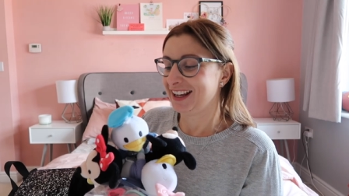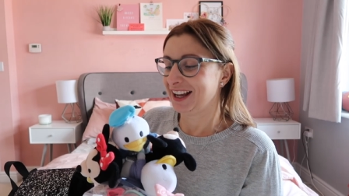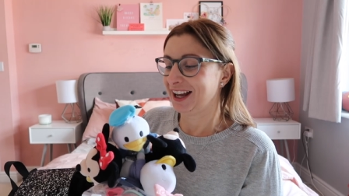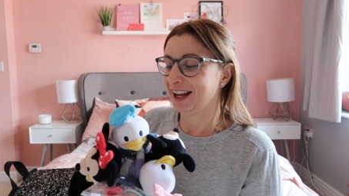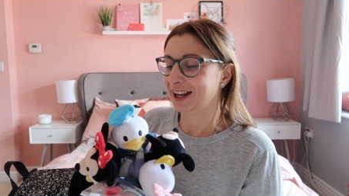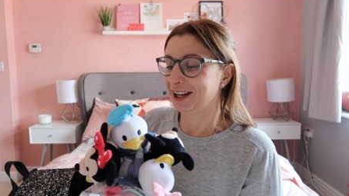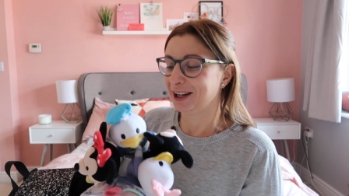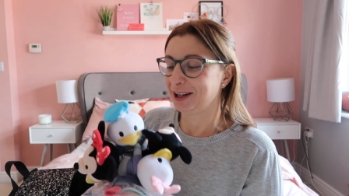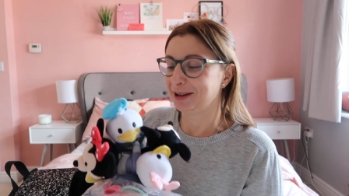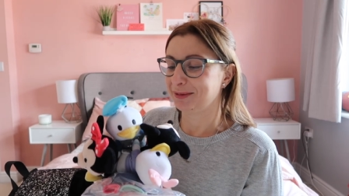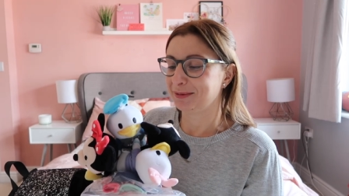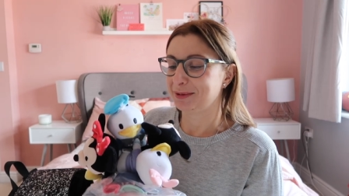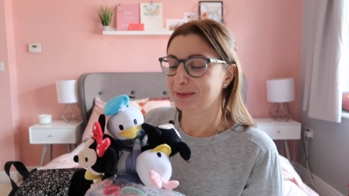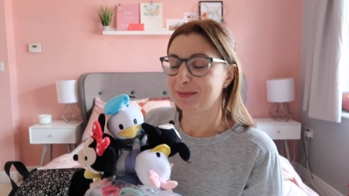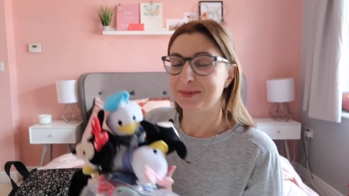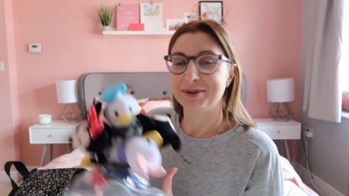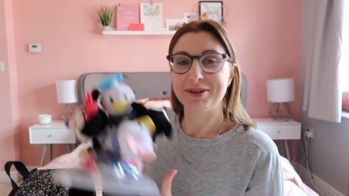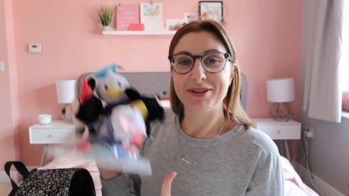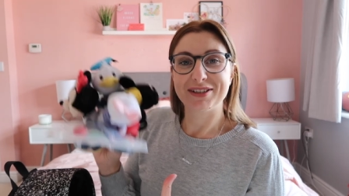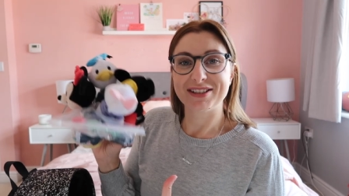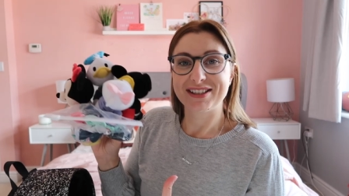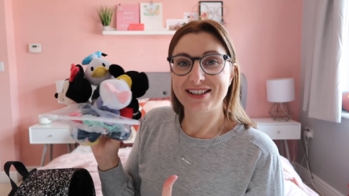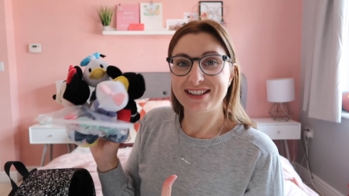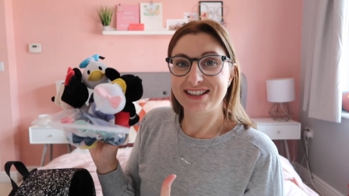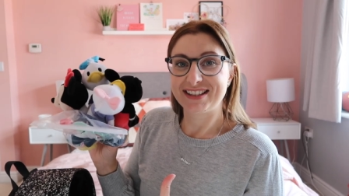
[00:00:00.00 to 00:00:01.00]

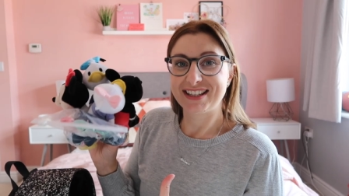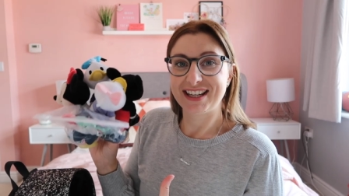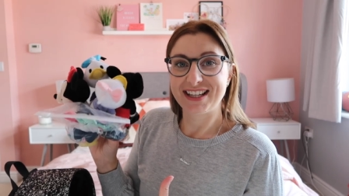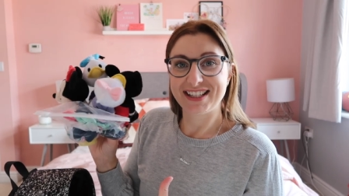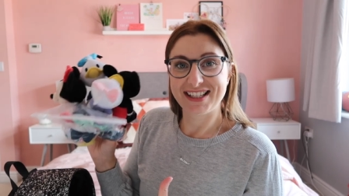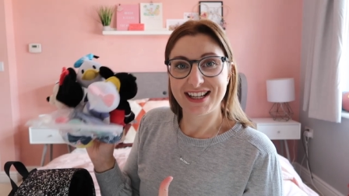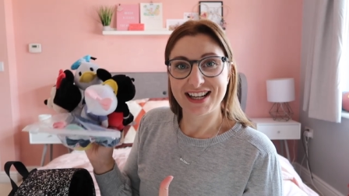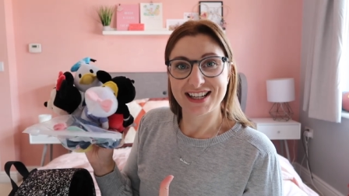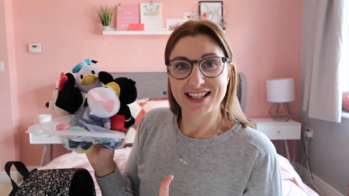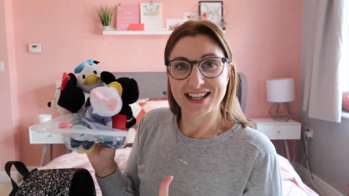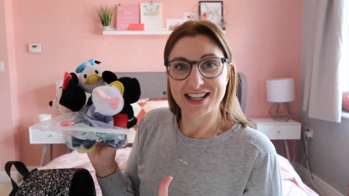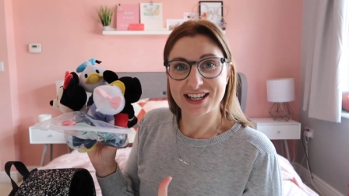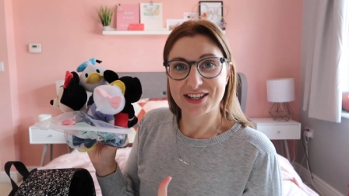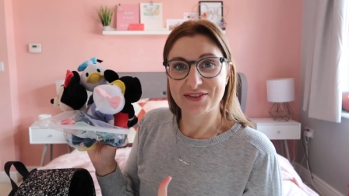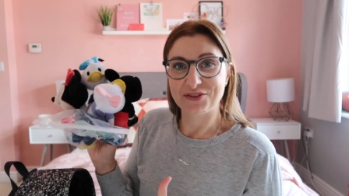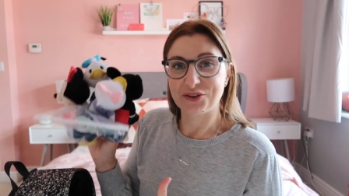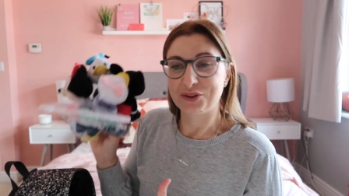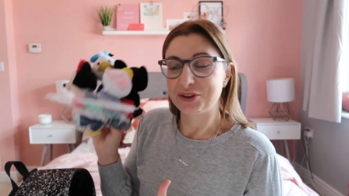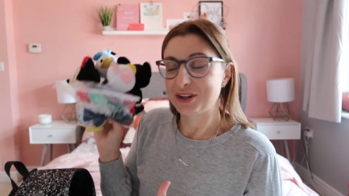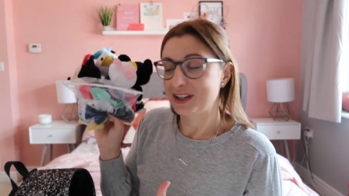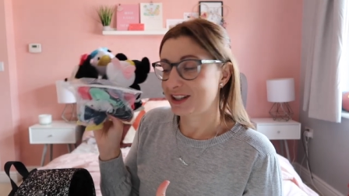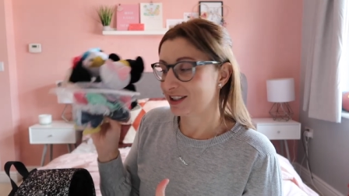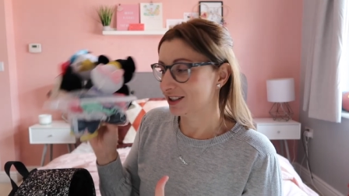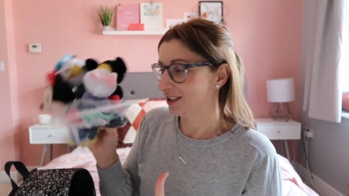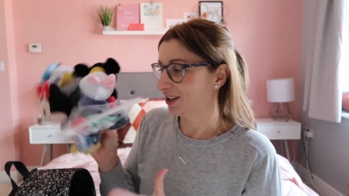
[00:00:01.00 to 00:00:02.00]
but Daisy has asked
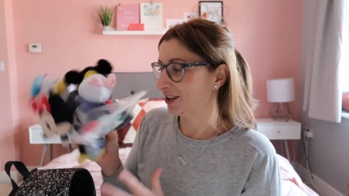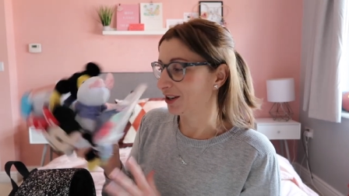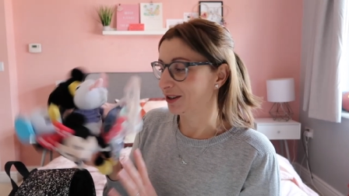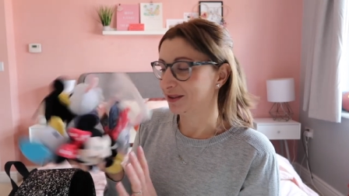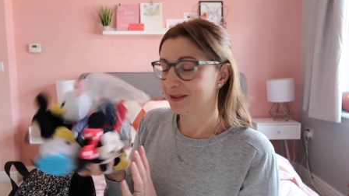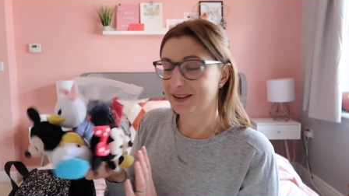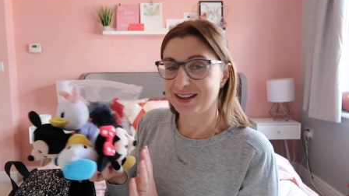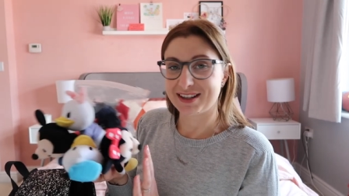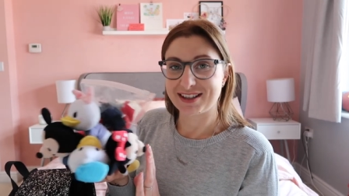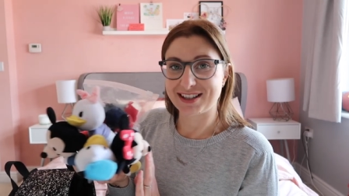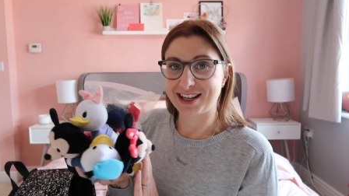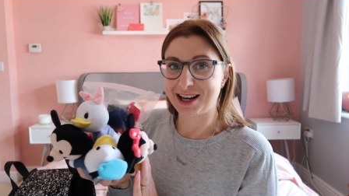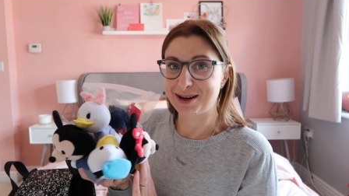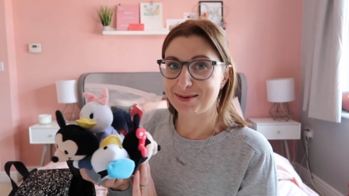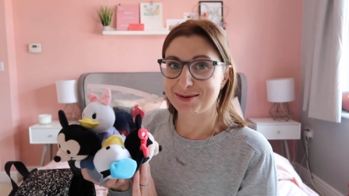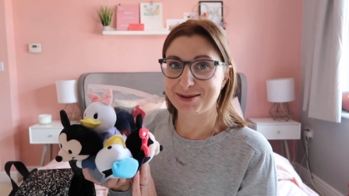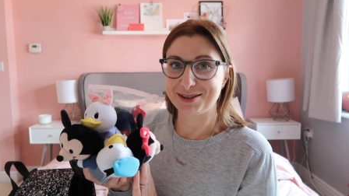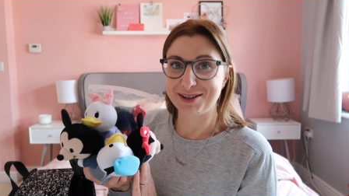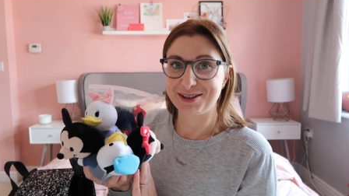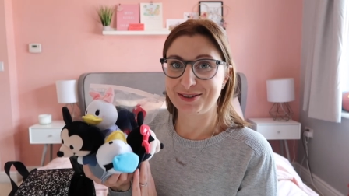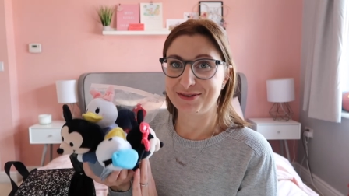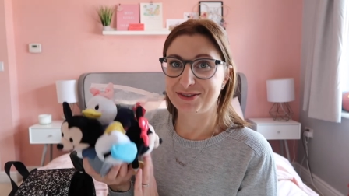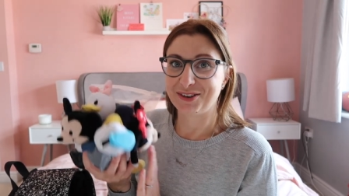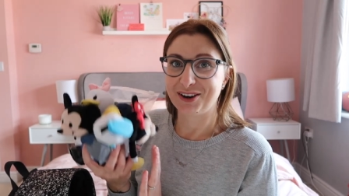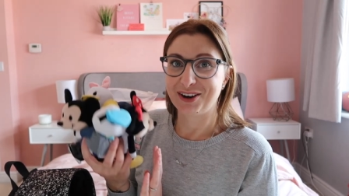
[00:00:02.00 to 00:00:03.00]
for it, so that's
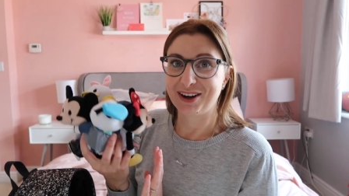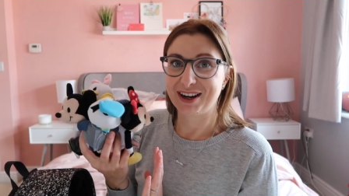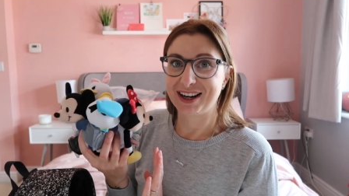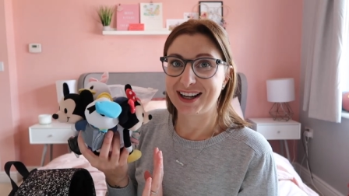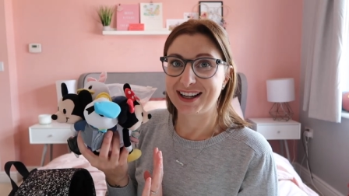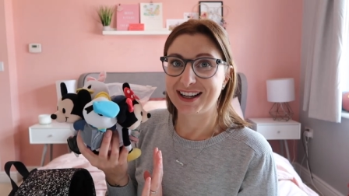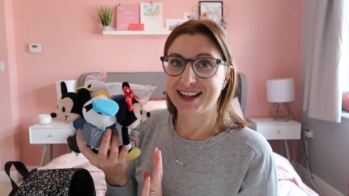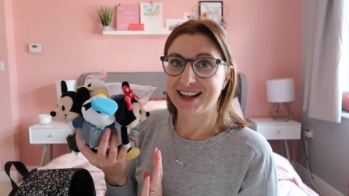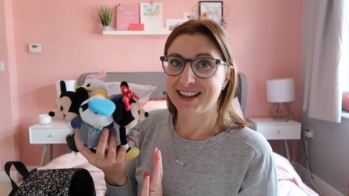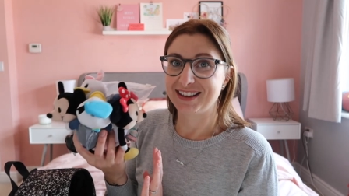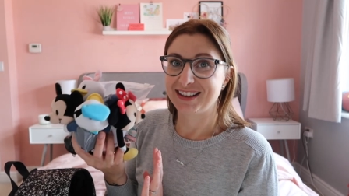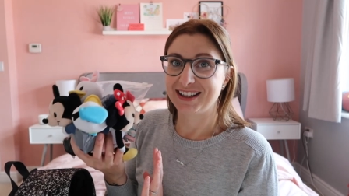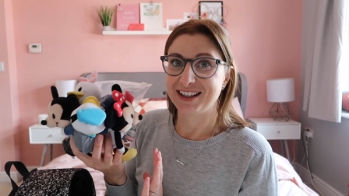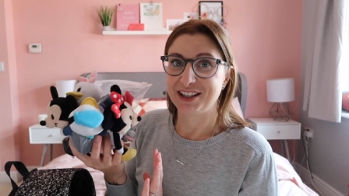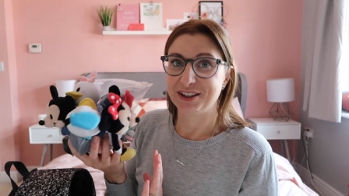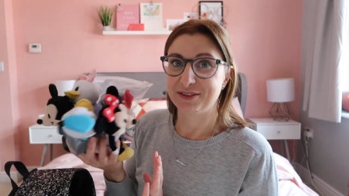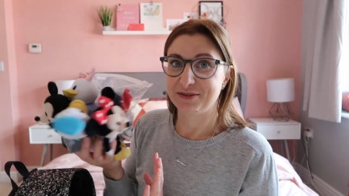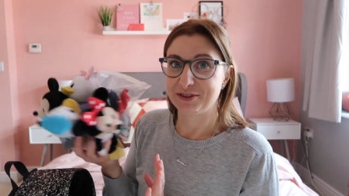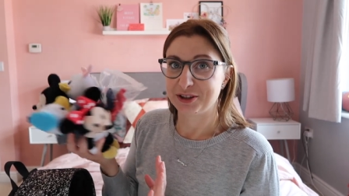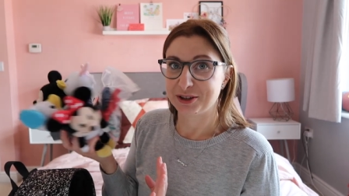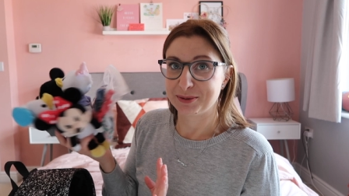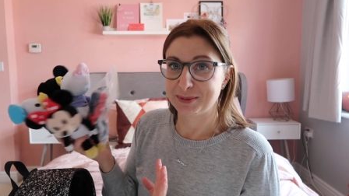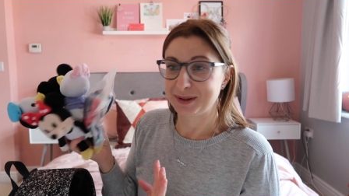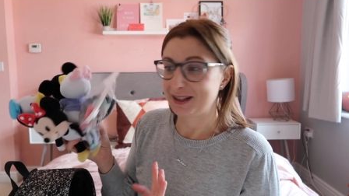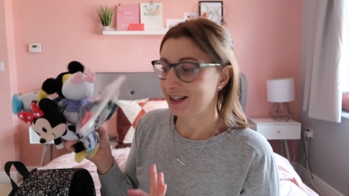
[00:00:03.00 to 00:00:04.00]
absolutely fine, and they
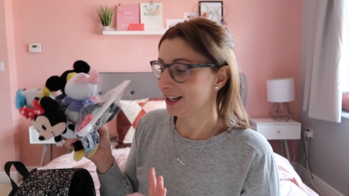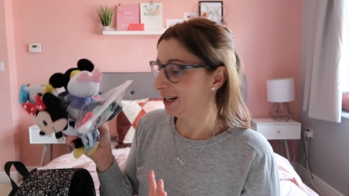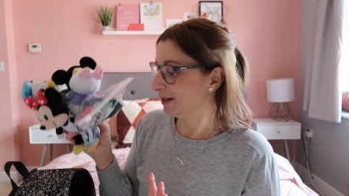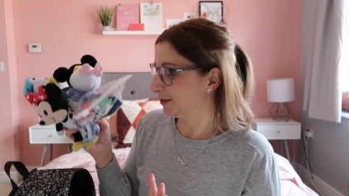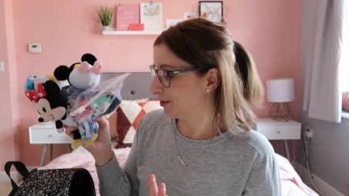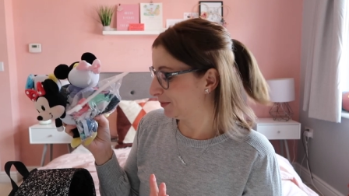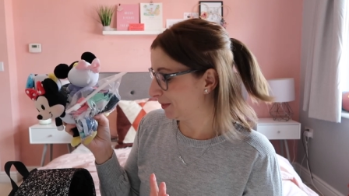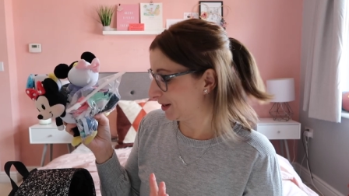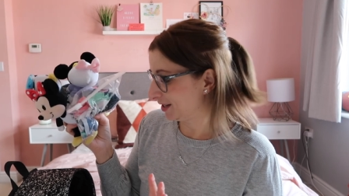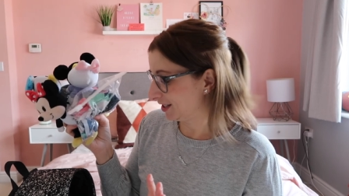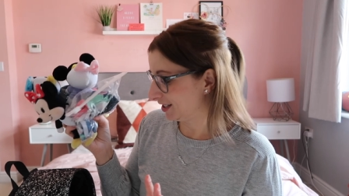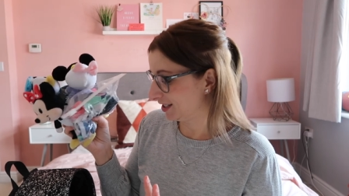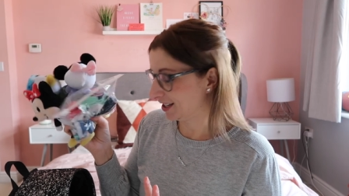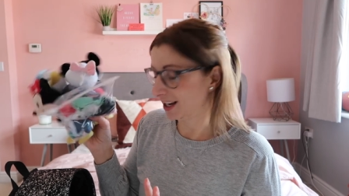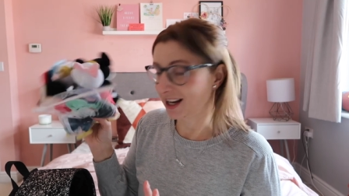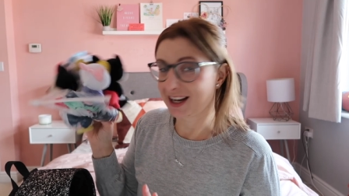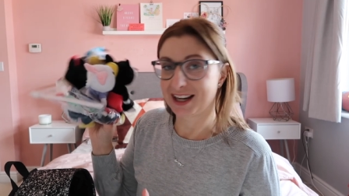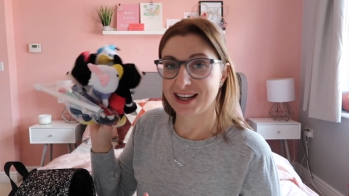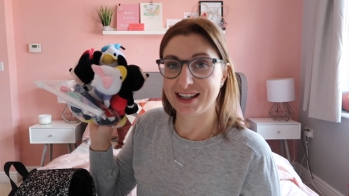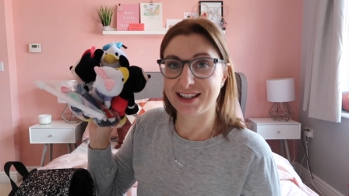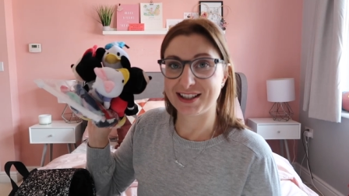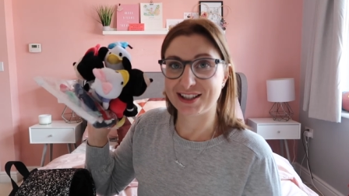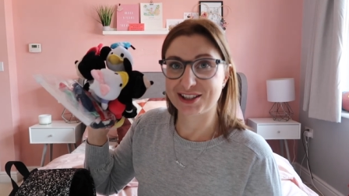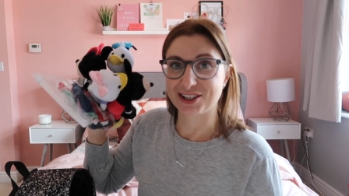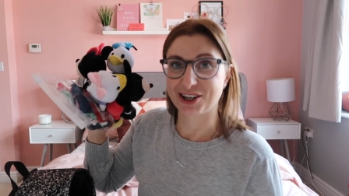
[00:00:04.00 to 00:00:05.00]
love them and it keeps them
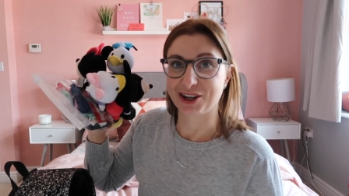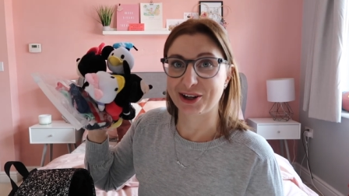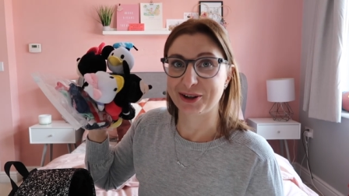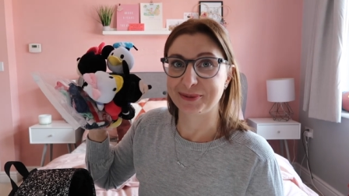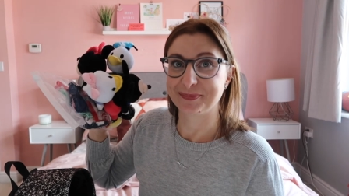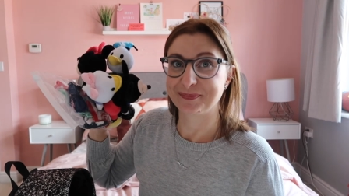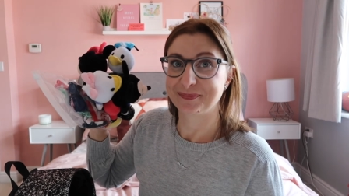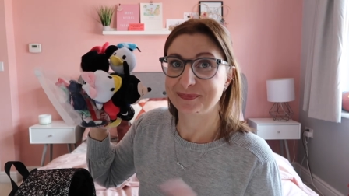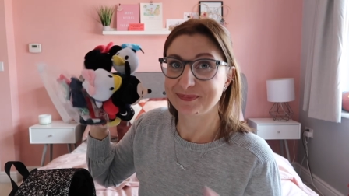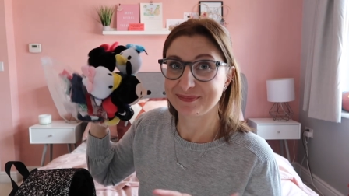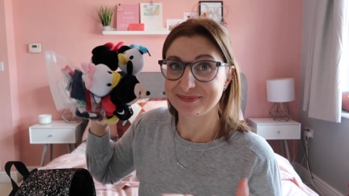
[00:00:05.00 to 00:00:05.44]
entertained, so